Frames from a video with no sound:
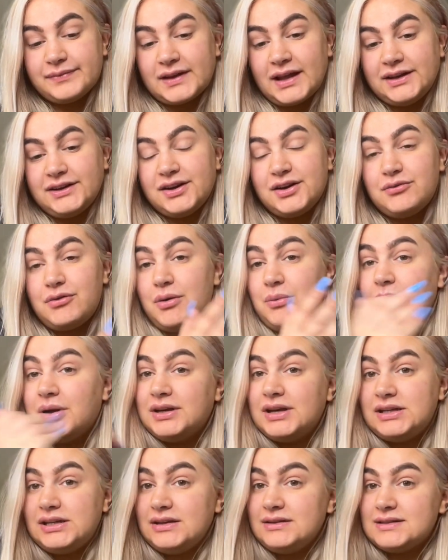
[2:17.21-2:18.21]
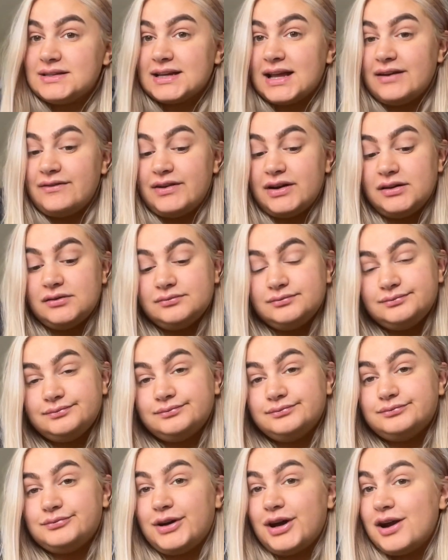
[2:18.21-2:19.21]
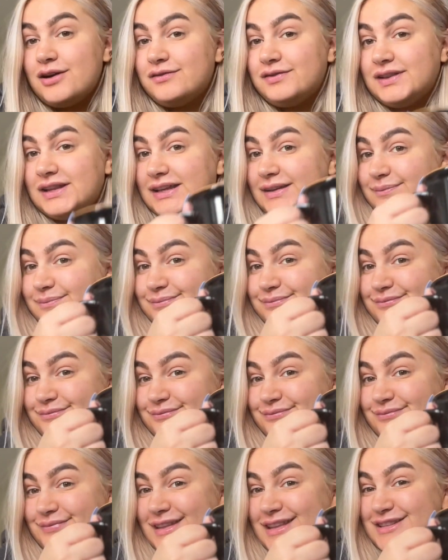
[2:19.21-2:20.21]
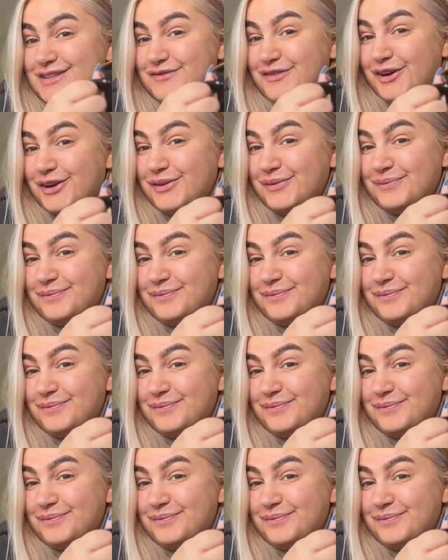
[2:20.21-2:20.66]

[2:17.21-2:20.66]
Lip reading: I don't know what we're going to do together, but hopefully it's fun.